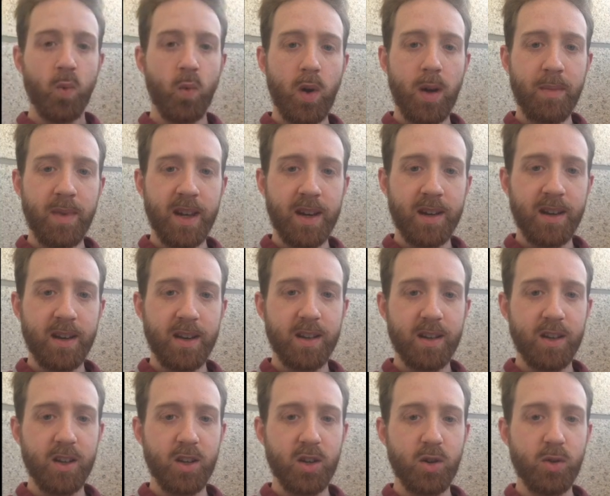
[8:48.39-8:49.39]
women
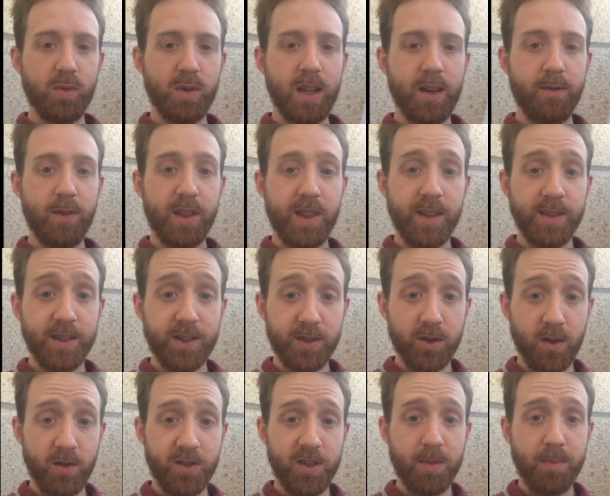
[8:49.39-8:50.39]
who live within this
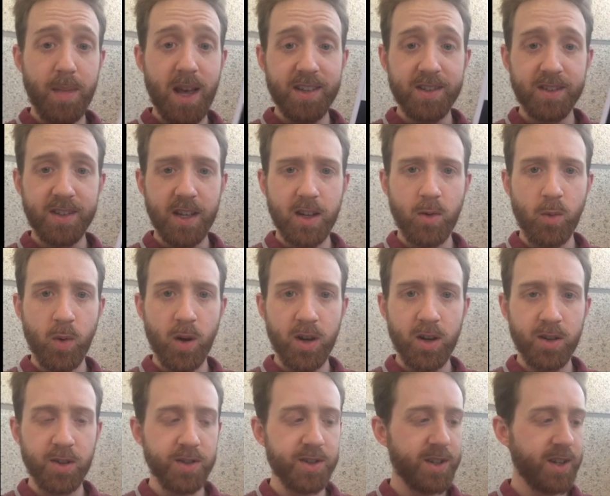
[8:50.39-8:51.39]
sort of domestic
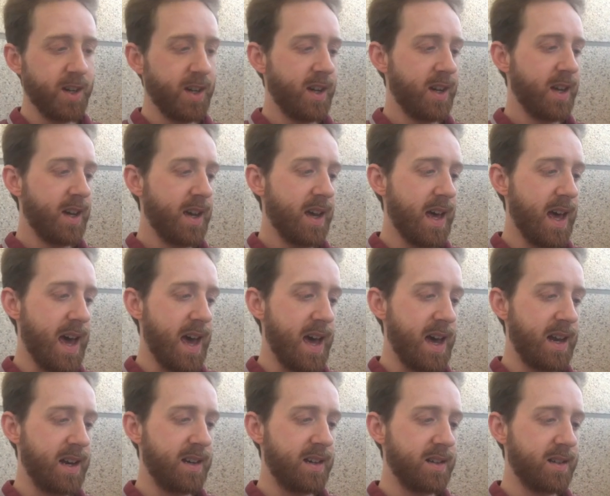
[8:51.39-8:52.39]
world
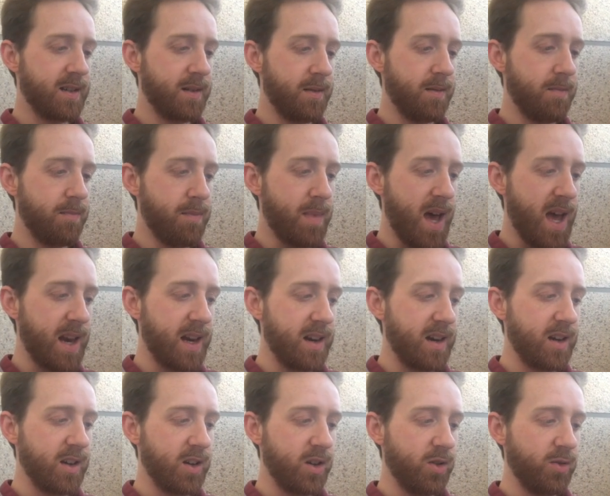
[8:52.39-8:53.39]
and
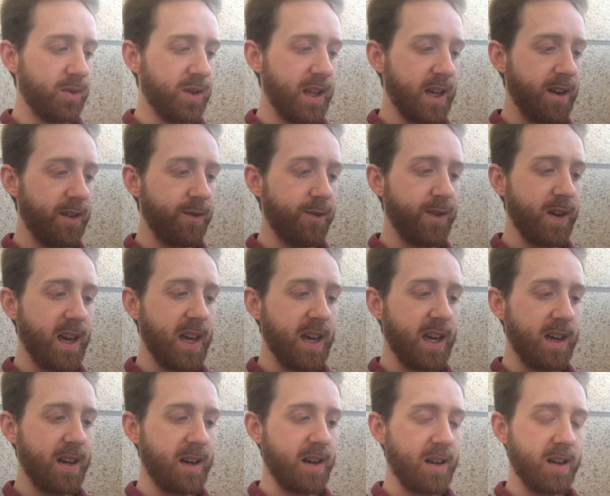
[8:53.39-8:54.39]
men who live
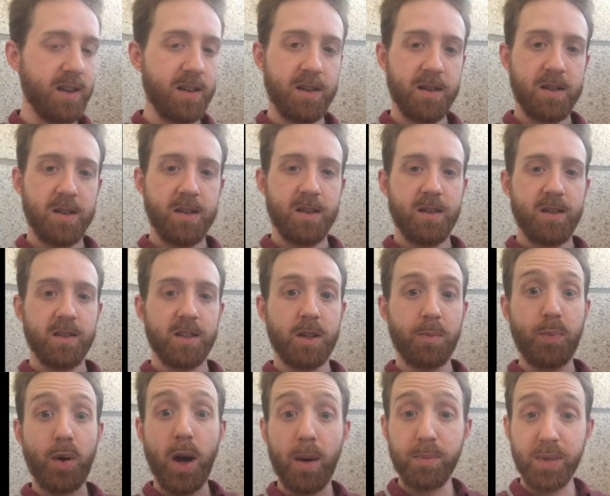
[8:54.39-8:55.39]
in
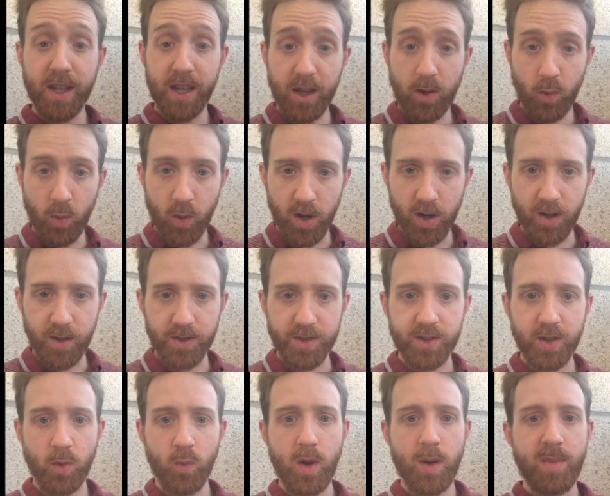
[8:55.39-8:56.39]
the public world.
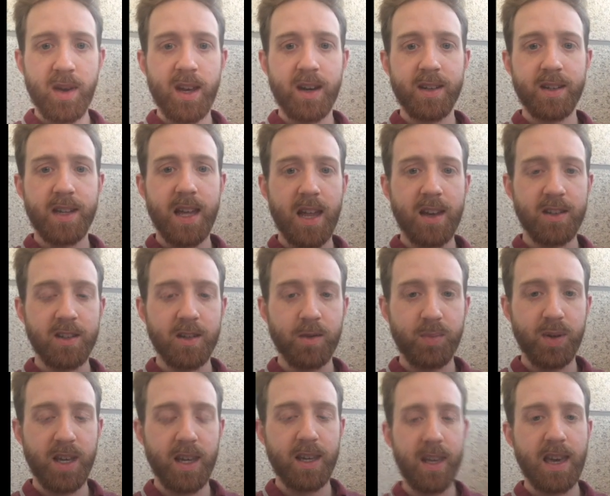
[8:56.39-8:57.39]
So women tend to
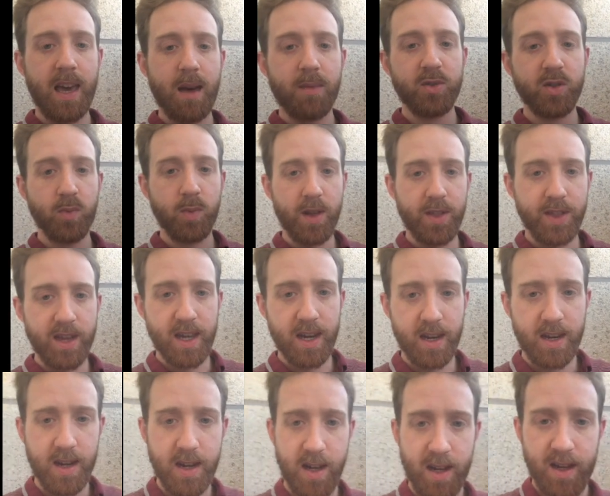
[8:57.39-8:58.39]
be kept
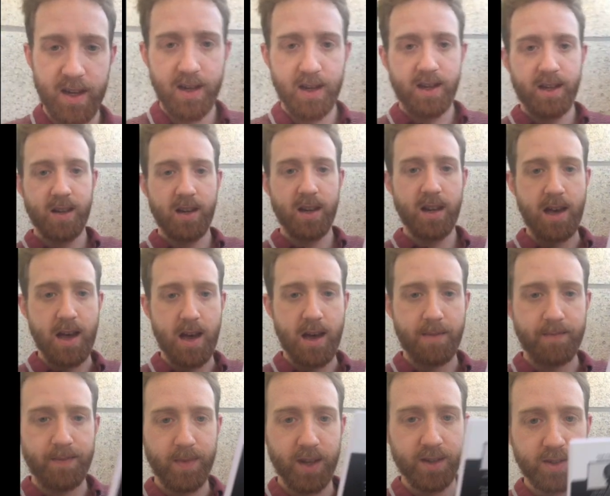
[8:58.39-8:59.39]
within
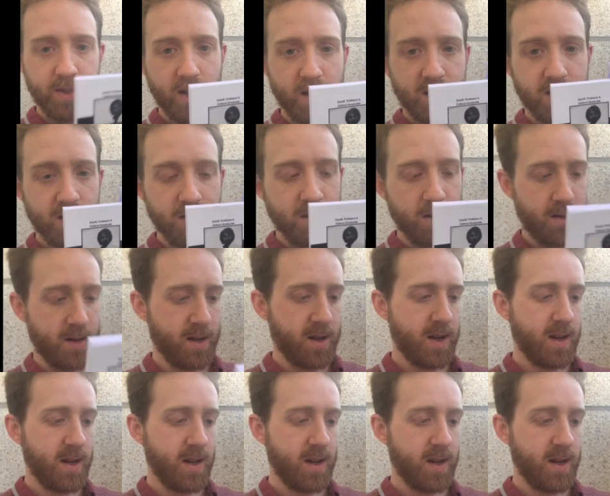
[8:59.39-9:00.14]
a certain